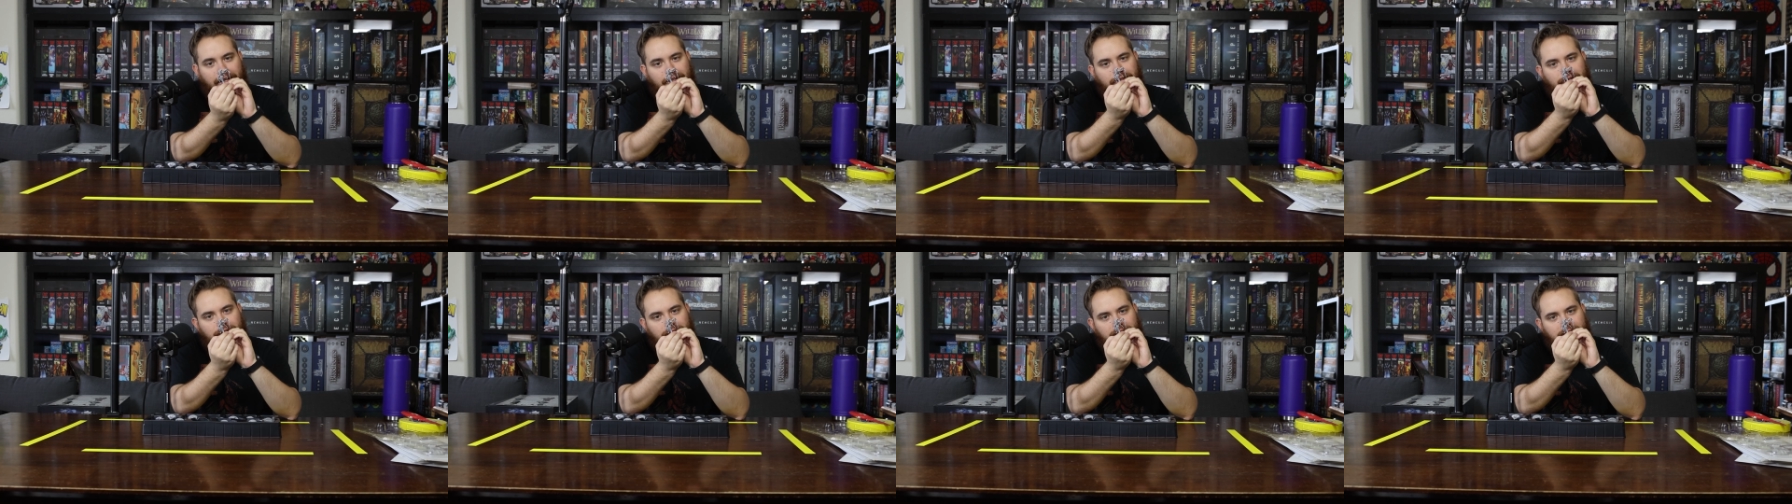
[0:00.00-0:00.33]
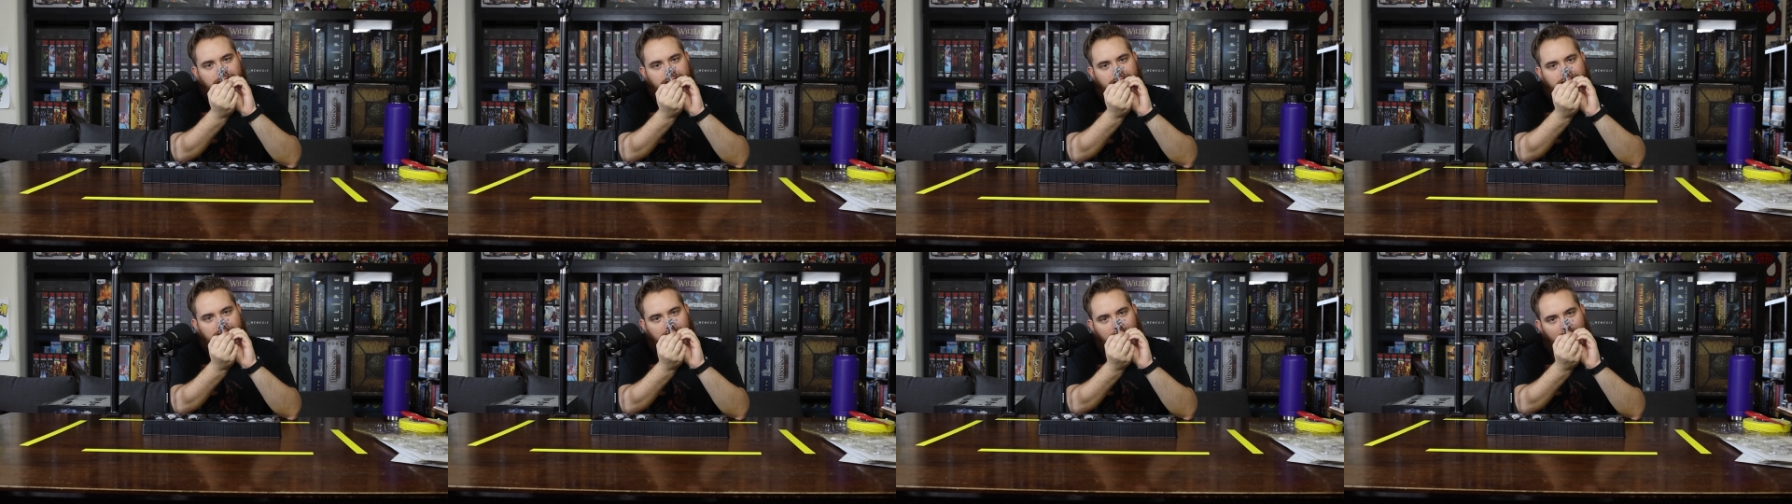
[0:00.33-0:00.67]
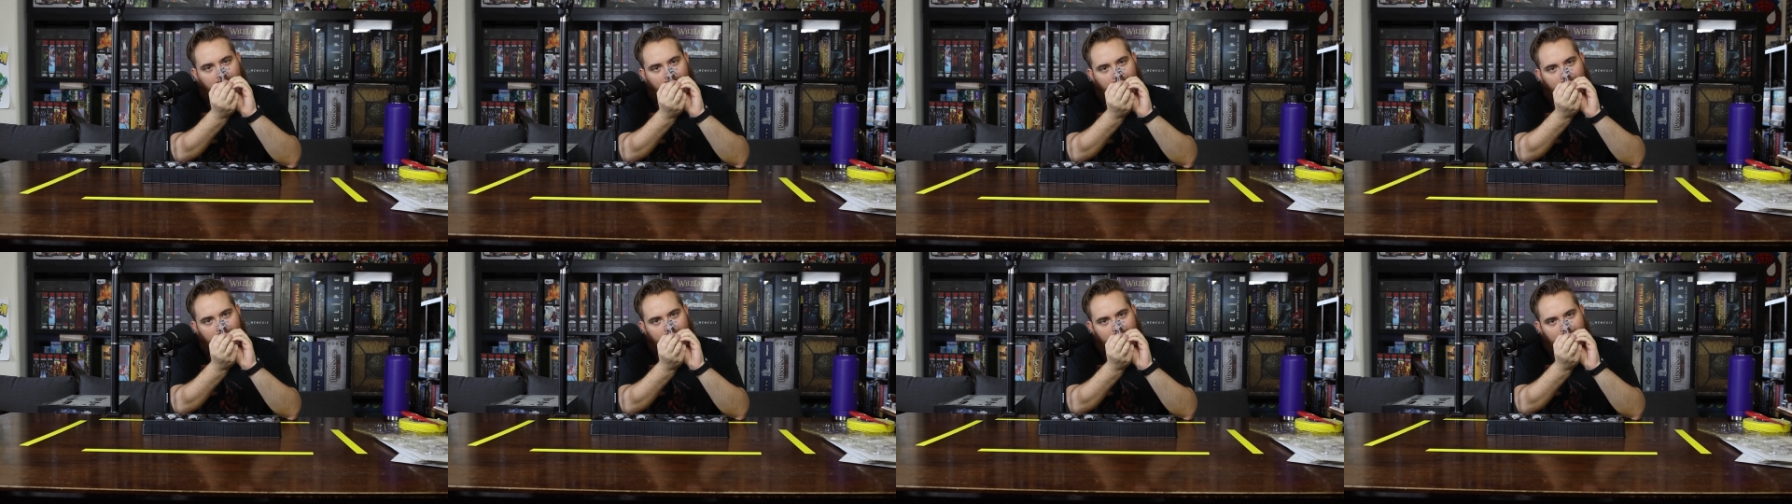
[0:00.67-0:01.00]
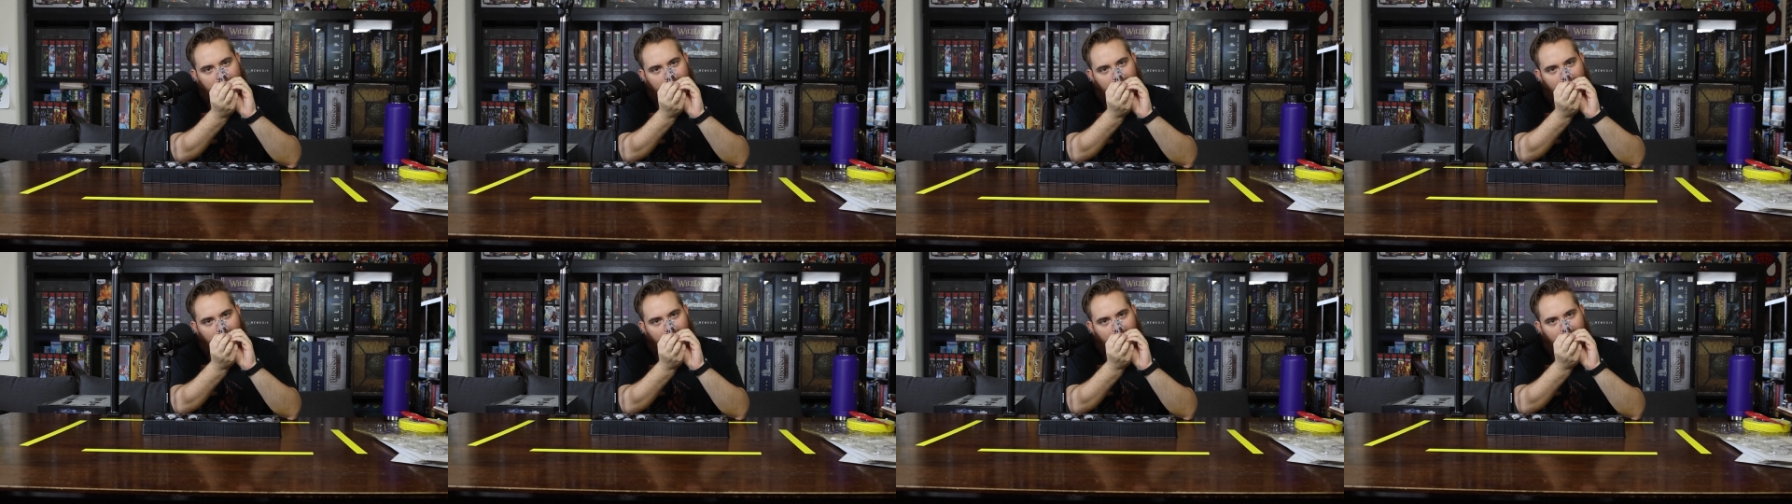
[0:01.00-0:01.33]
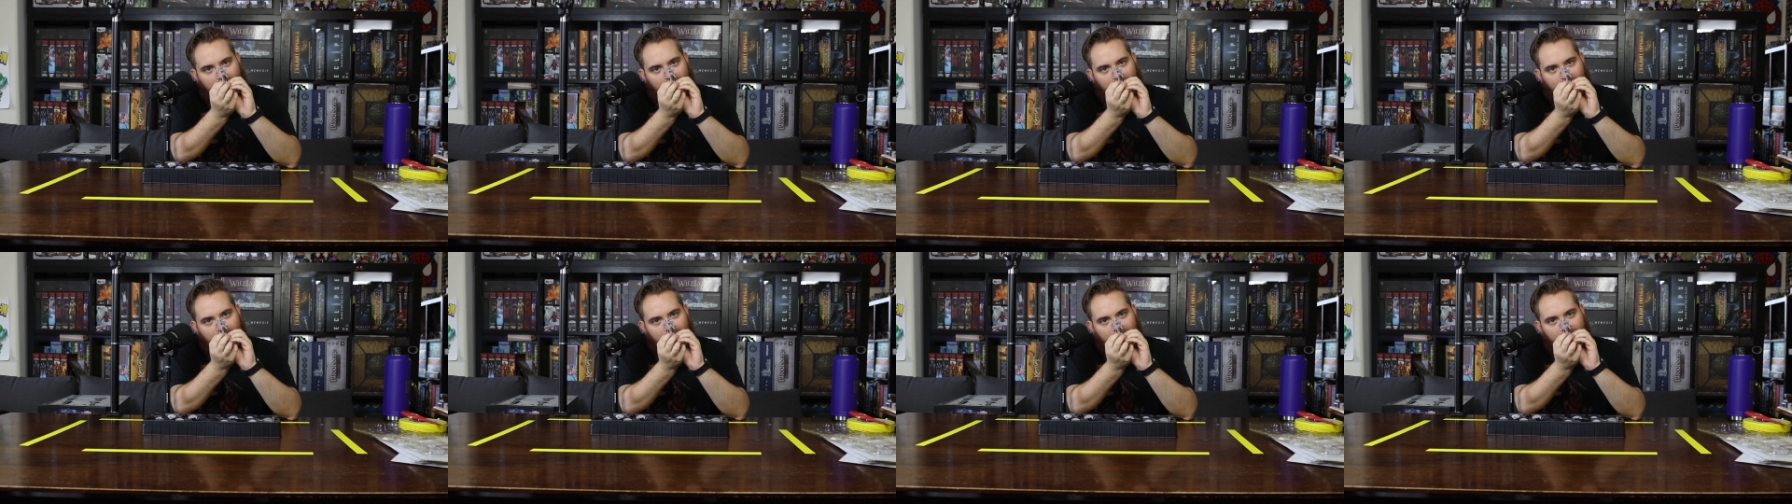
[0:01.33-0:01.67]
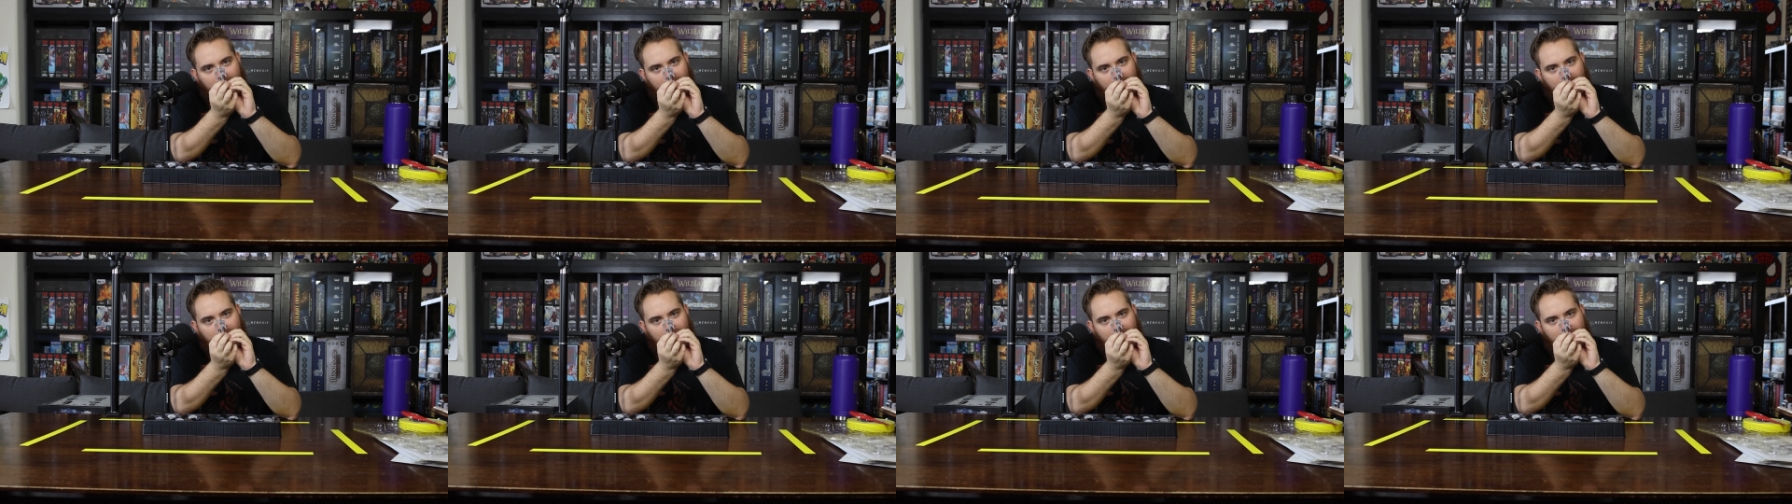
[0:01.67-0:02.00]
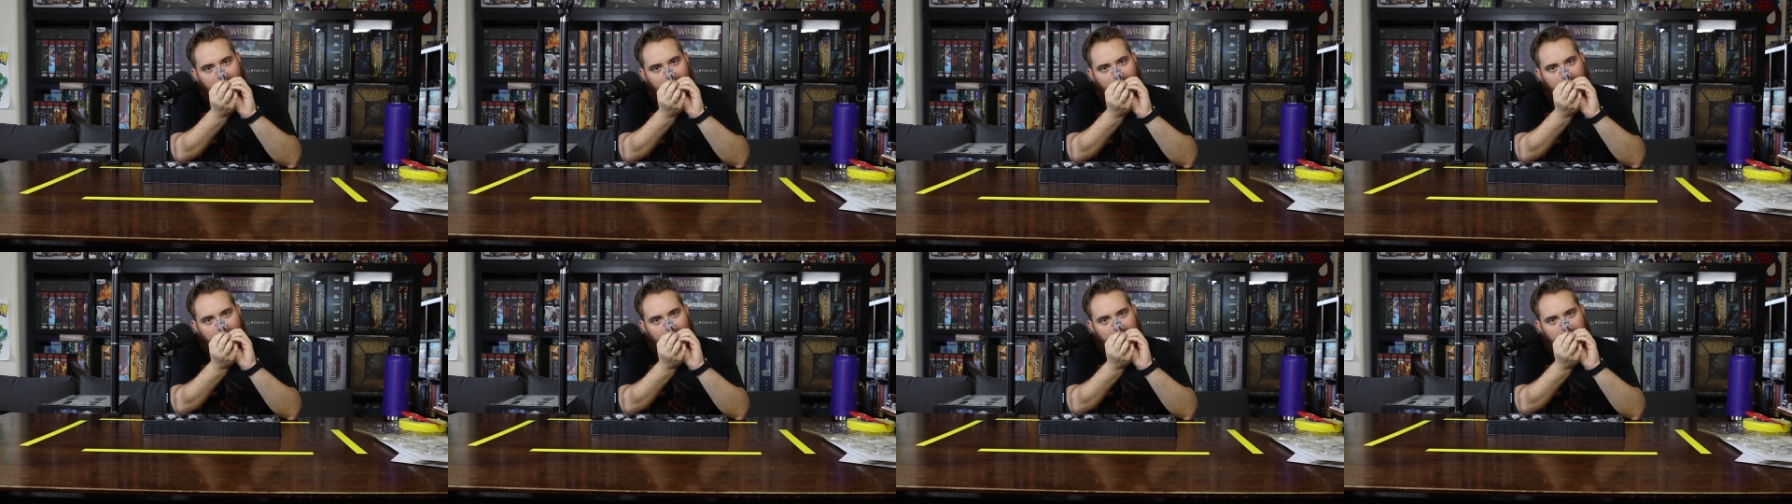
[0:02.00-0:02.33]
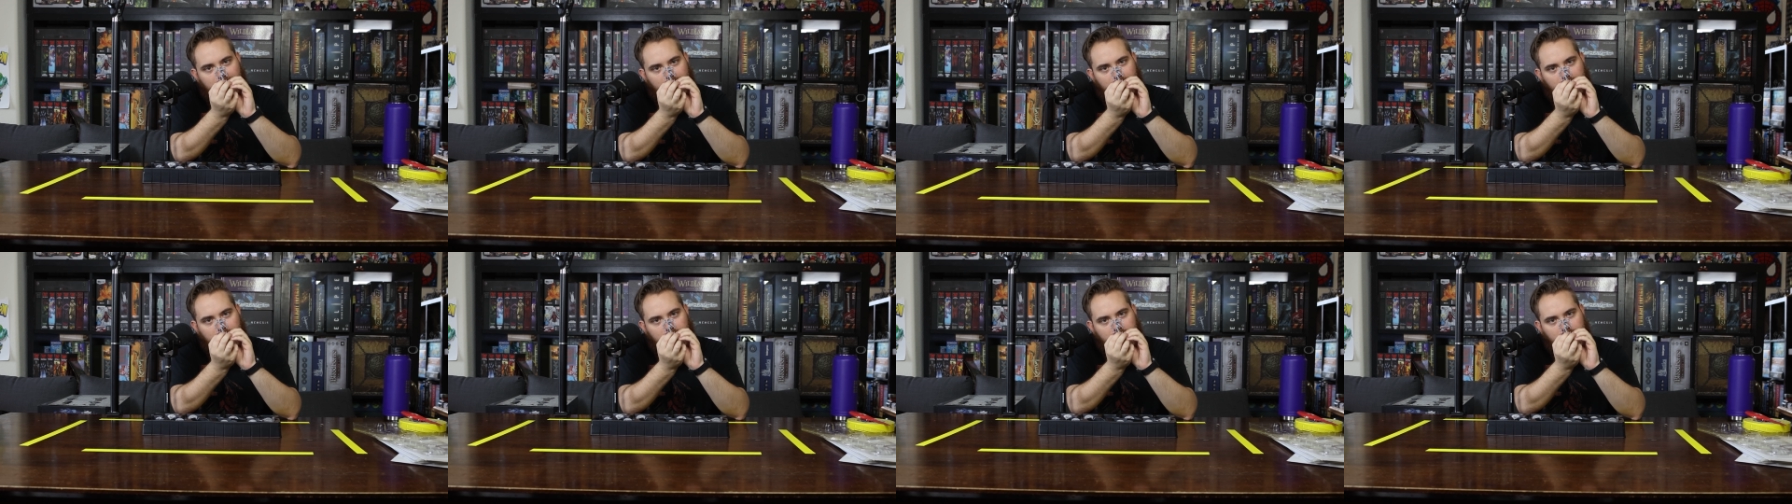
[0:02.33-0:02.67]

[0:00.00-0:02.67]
She's got uh